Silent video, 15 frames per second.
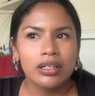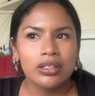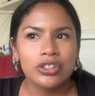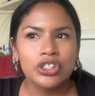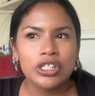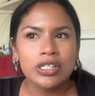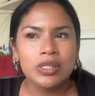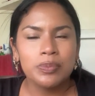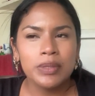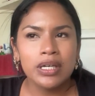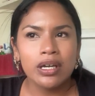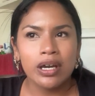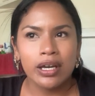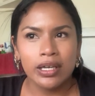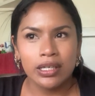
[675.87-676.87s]
Just
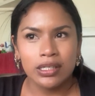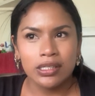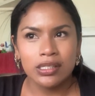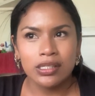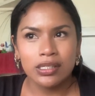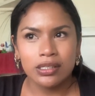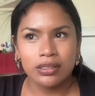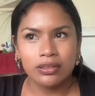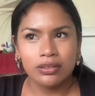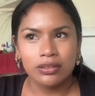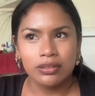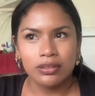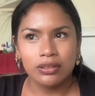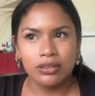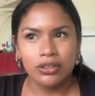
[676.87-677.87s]
because
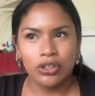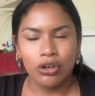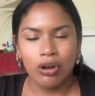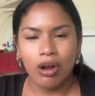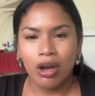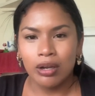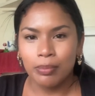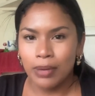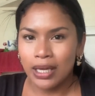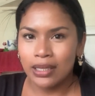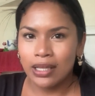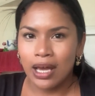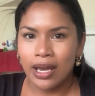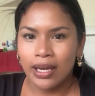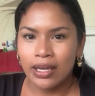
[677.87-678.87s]
you're on my
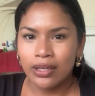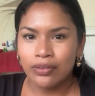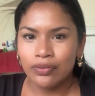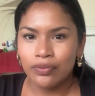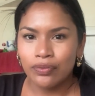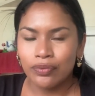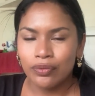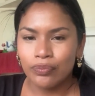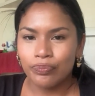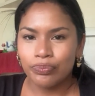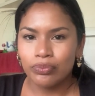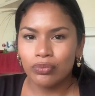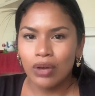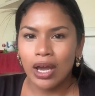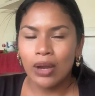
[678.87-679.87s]
live,
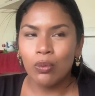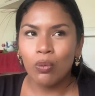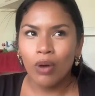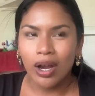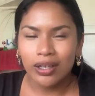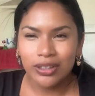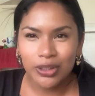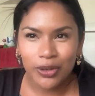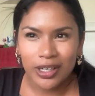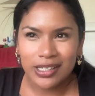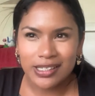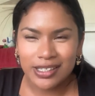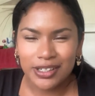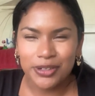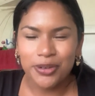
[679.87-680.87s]
I want you guys
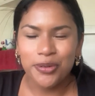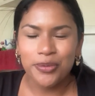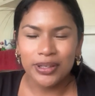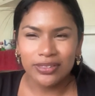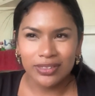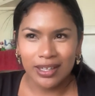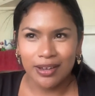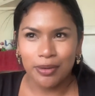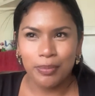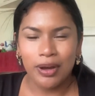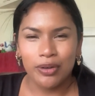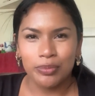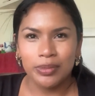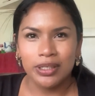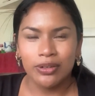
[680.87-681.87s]
to know one thing
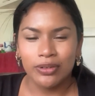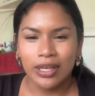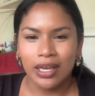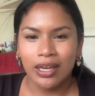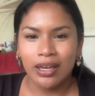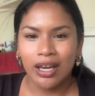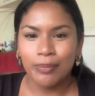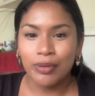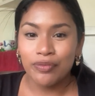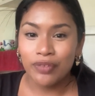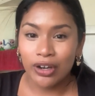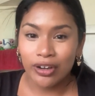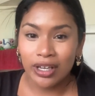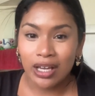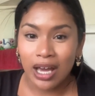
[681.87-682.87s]
about me, okay? I'm a
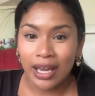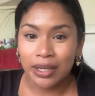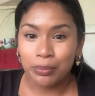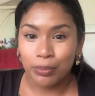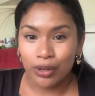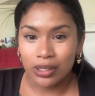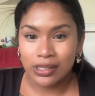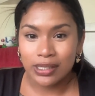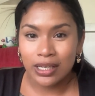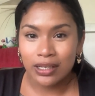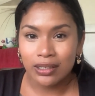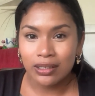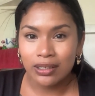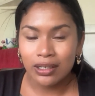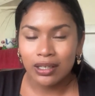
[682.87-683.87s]
very kind
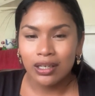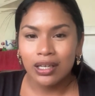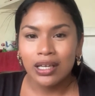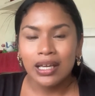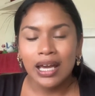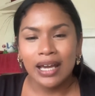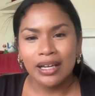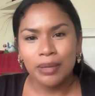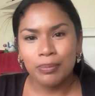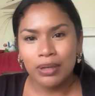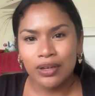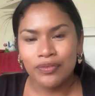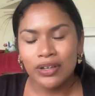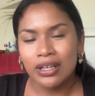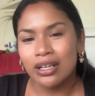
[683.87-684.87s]
person, and I'm
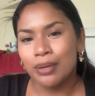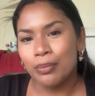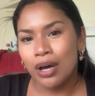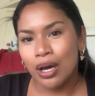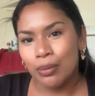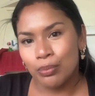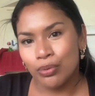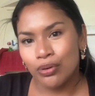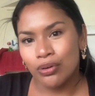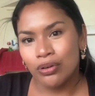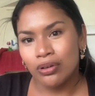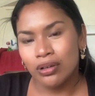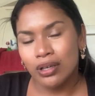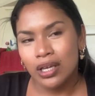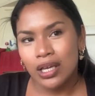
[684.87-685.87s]
loving and I'm humble.
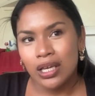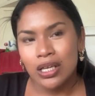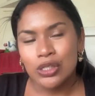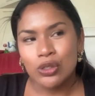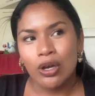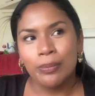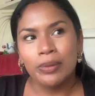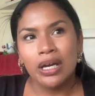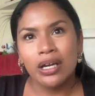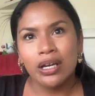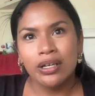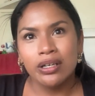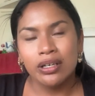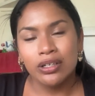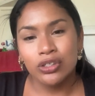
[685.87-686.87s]
So I'm not
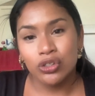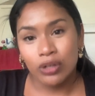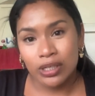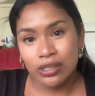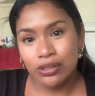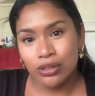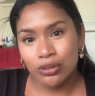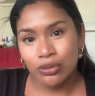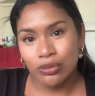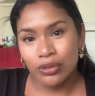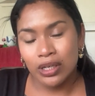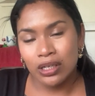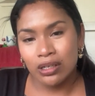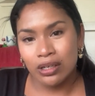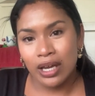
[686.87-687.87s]
going to address you
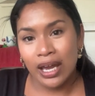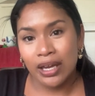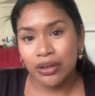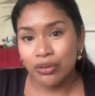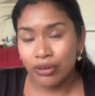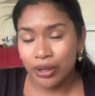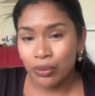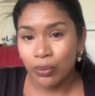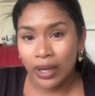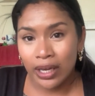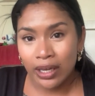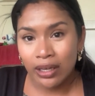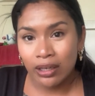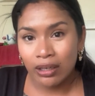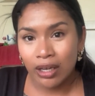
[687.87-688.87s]
in an angry
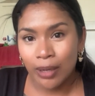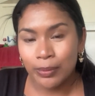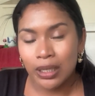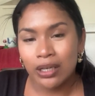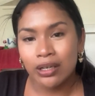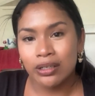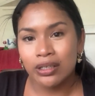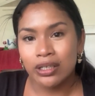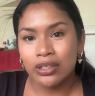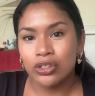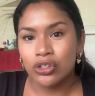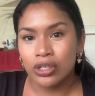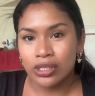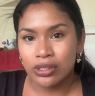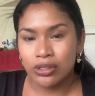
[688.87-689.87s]
way. I'm not going to
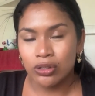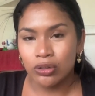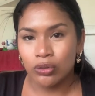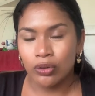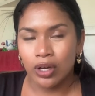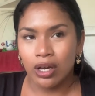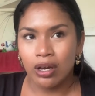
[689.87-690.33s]
address you